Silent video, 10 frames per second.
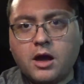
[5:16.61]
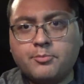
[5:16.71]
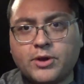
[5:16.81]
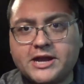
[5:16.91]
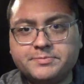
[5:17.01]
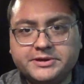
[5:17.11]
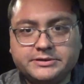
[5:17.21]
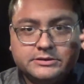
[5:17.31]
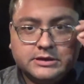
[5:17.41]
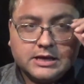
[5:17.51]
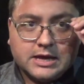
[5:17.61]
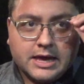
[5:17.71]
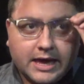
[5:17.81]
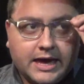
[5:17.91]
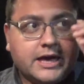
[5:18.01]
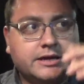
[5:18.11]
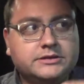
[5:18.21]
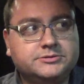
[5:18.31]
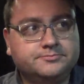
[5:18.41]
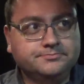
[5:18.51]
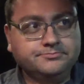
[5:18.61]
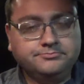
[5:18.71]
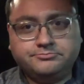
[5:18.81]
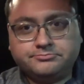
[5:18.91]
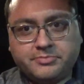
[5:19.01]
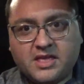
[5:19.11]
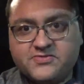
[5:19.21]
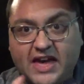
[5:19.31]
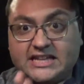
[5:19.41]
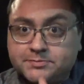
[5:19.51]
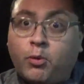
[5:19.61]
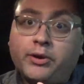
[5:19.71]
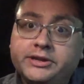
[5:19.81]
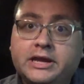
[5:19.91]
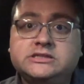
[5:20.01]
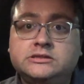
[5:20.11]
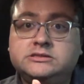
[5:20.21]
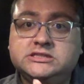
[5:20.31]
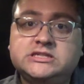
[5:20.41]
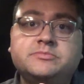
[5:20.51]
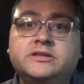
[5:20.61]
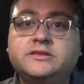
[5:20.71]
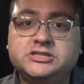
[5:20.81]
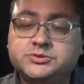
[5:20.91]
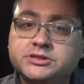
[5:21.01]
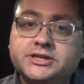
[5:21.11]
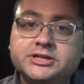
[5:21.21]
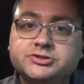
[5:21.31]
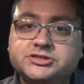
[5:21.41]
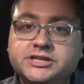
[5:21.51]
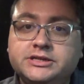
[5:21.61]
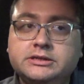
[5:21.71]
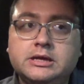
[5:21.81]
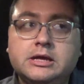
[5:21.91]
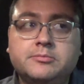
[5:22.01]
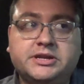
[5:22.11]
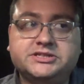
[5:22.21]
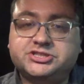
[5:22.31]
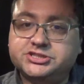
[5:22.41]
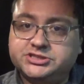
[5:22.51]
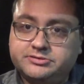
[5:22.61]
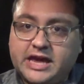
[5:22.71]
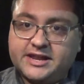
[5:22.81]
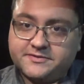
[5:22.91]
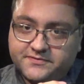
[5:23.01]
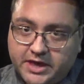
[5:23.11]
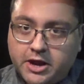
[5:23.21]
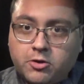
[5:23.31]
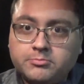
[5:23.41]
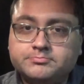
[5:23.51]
Brad Pitt. And That's pointing to something that's really interesting, but it's just kind of there.